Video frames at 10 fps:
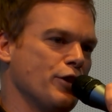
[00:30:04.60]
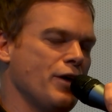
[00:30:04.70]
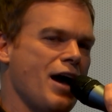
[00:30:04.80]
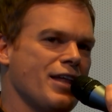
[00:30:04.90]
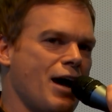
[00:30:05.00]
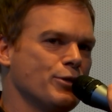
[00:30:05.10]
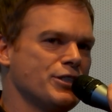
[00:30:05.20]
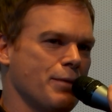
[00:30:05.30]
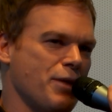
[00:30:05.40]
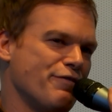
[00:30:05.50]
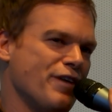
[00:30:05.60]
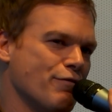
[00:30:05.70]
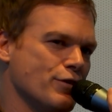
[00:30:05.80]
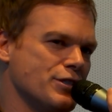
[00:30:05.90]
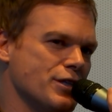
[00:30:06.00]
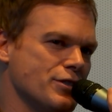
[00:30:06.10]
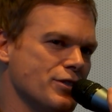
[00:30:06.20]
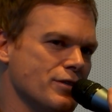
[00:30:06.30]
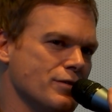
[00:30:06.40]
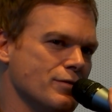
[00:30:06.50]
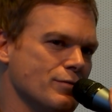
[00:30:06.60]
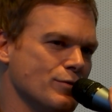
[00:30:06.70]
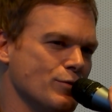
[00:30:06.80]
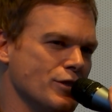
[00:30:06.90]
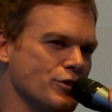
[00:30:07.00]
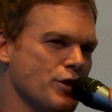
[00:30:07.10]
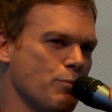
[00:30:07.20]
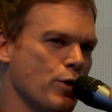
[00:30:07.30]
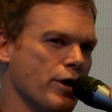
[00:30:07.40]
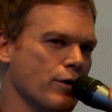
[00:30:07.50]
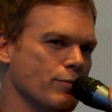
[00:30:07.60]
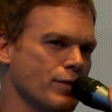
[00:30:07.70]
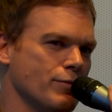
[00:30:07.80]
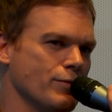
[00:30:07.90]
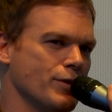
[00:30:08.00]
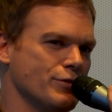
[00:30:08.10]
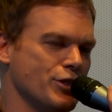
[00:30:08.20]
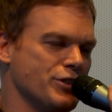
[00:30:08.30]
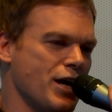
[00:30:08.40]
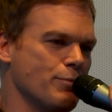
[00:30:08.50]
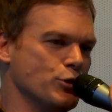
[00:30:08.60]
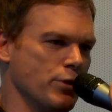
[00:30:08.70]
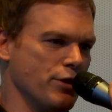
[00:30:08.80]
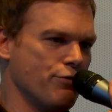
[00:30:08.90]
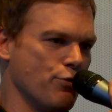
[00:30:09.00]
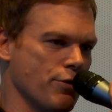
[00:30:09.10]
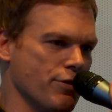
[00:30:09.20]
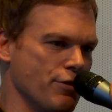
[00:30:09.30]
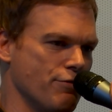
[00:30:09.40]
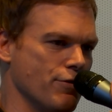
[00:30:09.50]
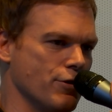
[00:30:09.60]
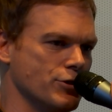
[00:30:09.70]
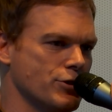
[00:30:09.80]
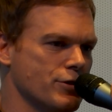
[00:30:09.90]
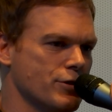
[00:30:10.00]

I would say my favorite season is somewhere. It's a tie between the fourth and the first.